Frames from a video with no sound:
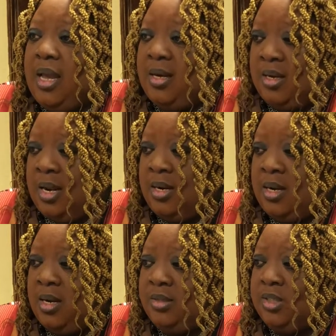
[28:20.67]
And
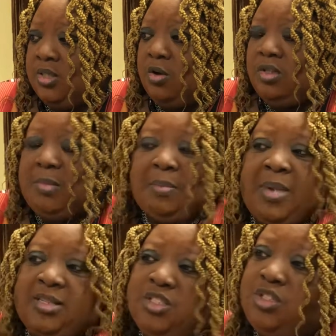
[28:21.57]
just go to my
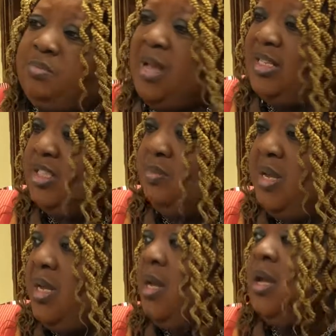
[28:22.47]
messenger, message
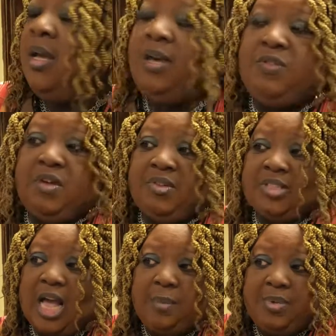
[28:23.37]
me. If you have a
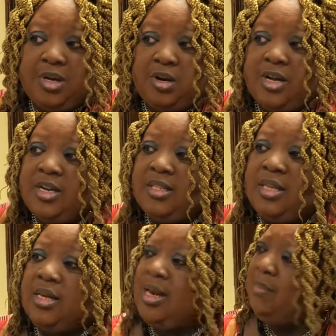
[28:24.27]
topic or
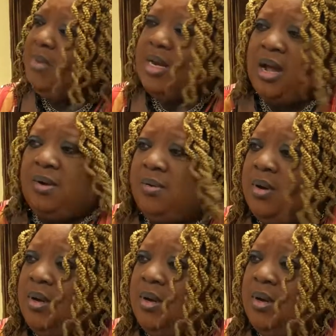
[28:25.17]
anything, let me know.